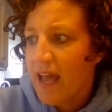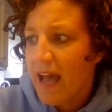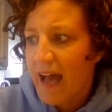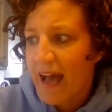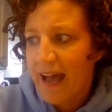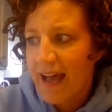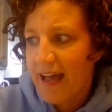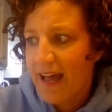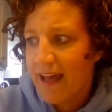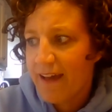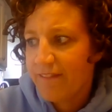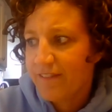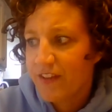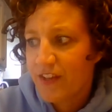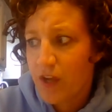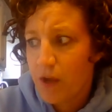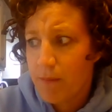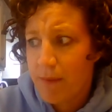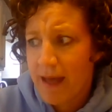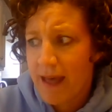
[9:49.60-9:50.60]
"I have to
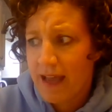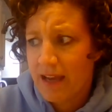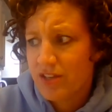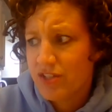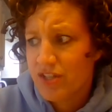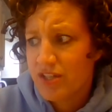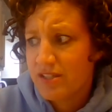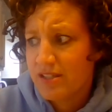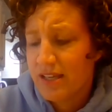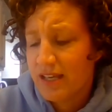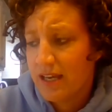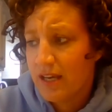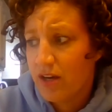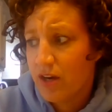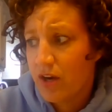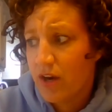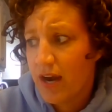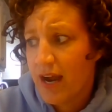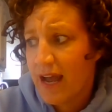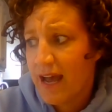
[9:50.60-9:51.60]
go back," she said,
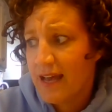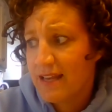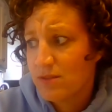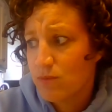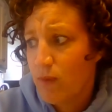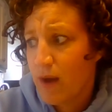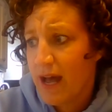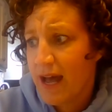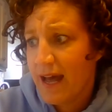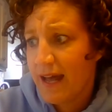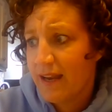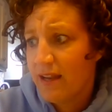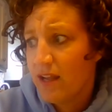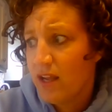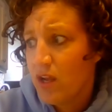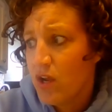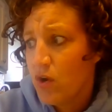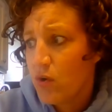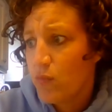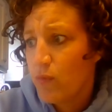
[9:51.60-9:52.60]
her eyes wide,
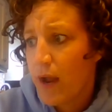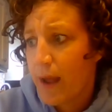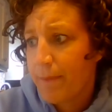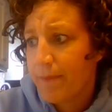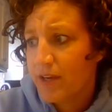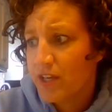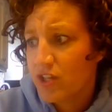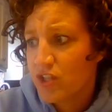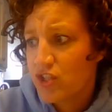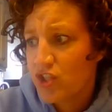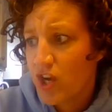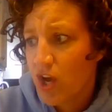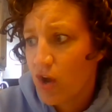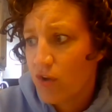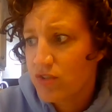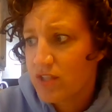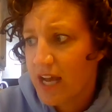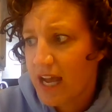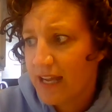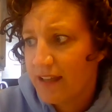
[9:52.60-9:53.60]
wrapping a
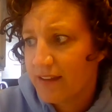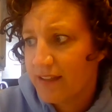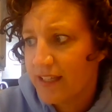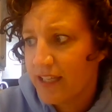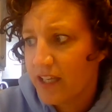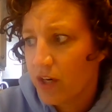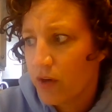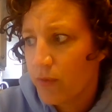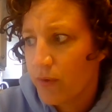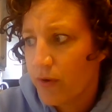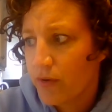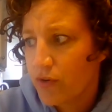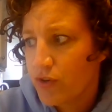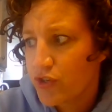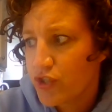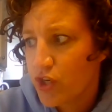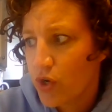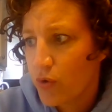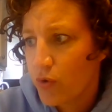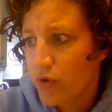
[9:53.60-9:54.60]
shawl tightly around her
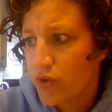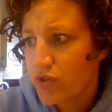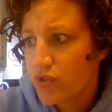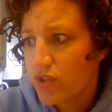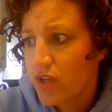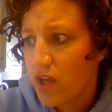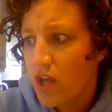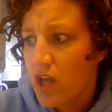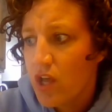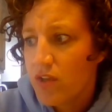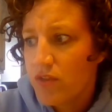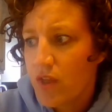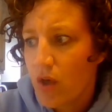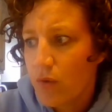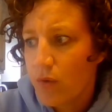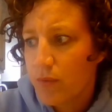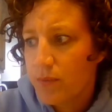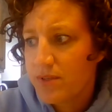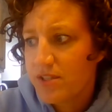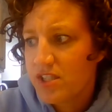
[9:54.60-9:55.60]
shoulders,
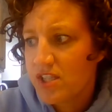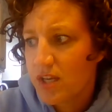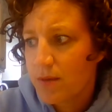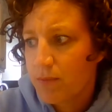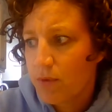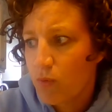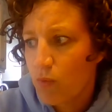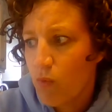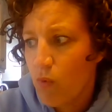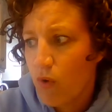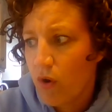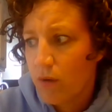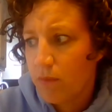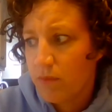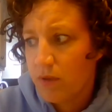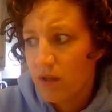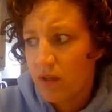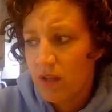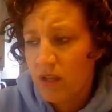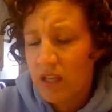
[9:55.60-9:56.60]
though it was summer
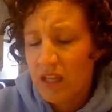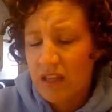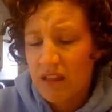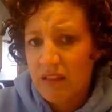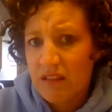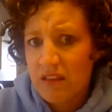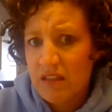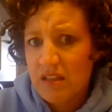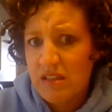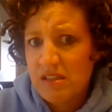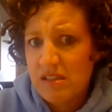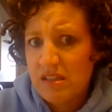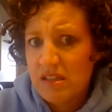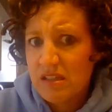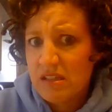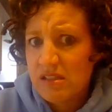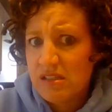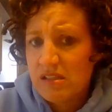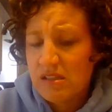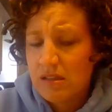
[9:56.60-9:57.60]
warm. "This
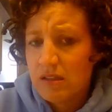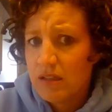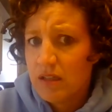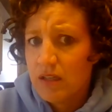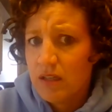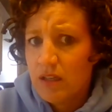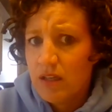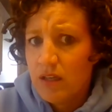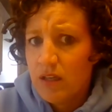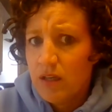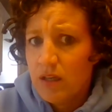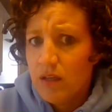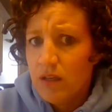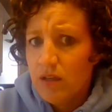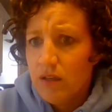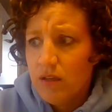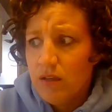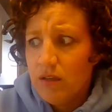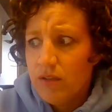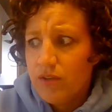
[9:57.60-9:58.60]
is
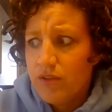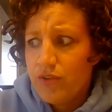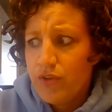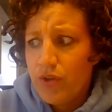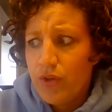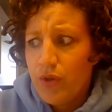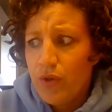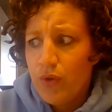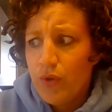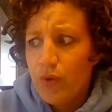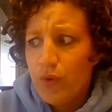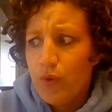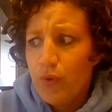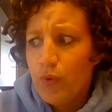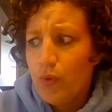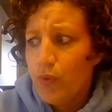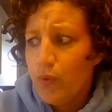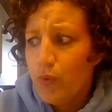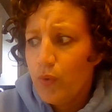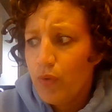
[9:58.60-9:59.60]

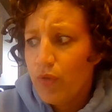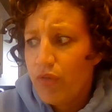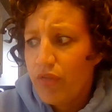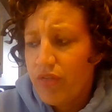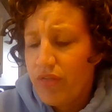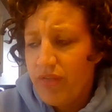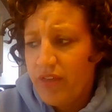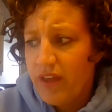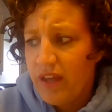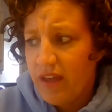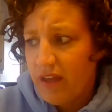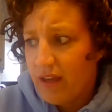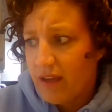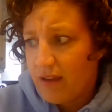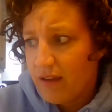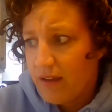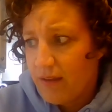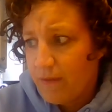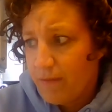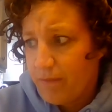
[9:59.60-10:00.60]
too
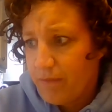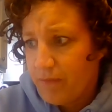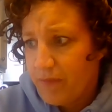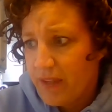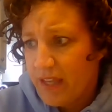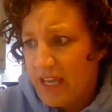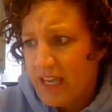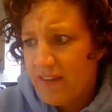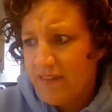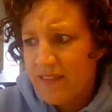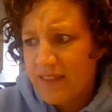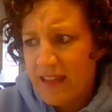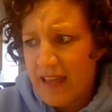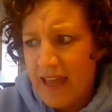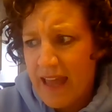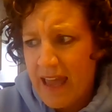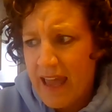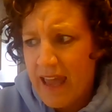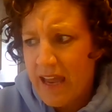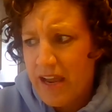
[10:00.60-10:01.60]
thick." Even
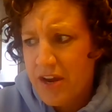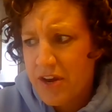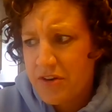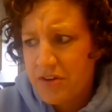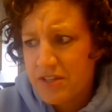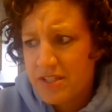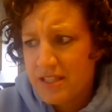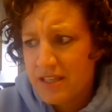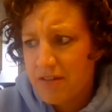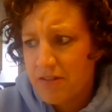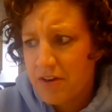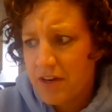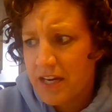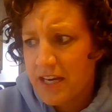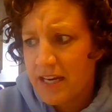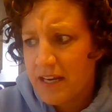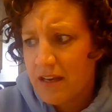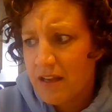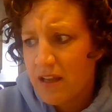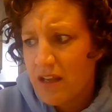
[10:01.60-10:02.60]
the air is
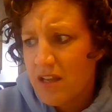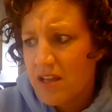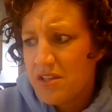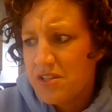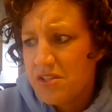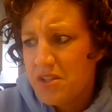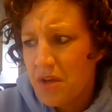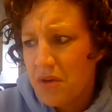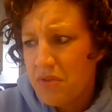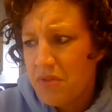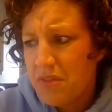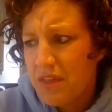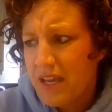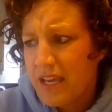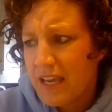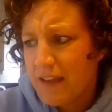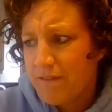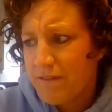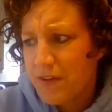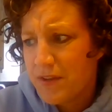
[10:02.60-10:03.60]
green, so
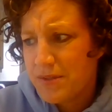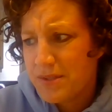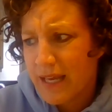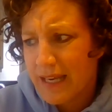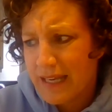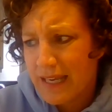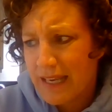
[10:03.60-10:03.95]
thick it feels like